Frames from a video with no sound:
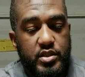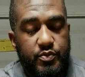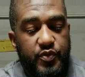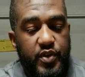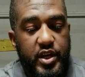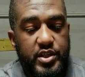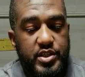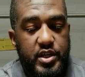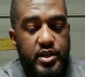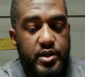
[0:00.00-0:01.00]
some fittings
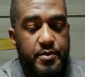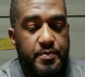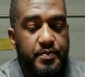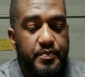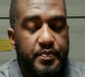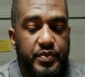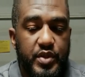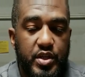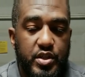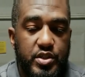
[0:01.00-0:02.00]
here.
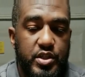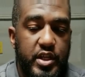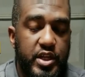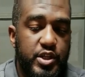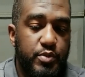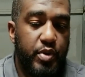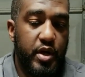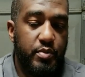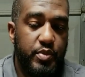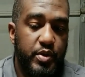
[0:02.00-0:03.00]
So you get your
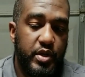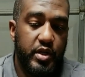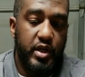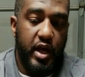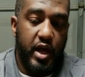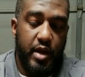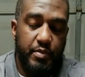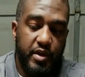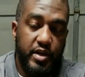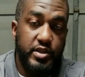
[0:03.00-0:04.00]
pump.
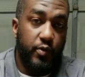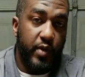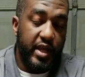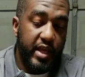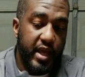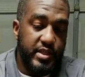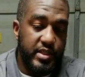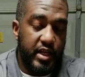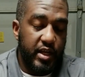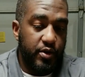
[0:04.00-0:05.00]
There is a white
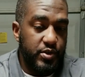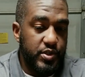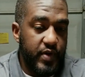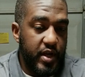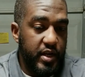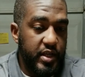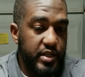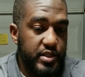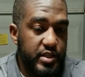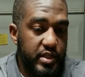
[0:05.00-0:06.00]
casing that goes around
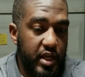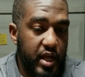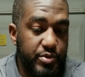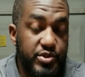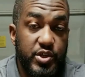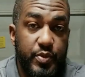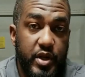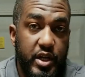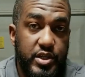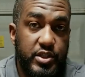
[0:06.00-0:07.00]
this. I'm
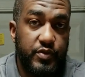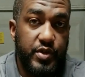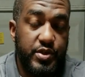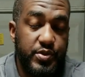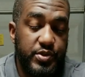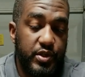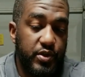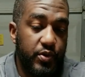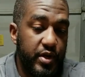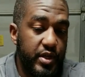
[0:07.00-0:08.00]
assuming it is to reduce the
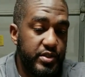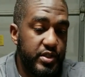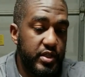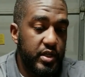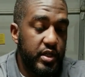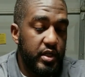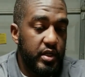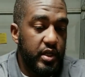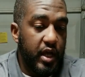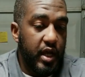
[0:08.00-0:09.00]
noise.
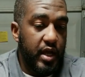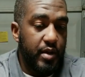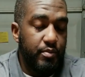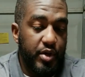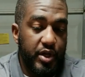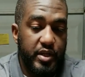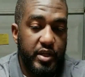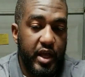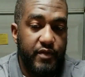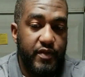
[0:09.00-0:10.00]
But
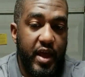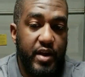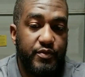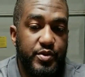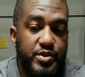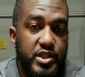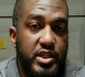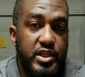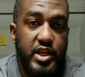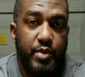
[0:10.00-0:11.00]
I've had a few
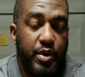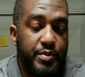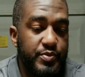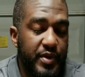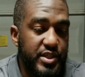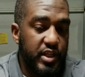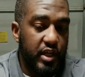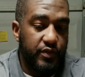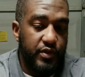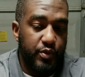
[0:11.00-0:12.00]
CJ pumps
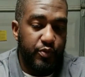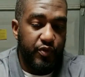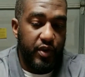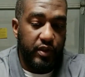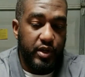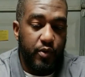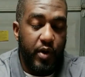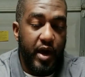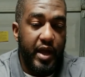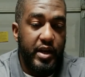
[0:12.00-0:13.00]
myself. They're fairly
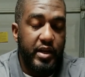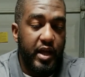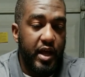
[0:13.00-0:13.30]
quiet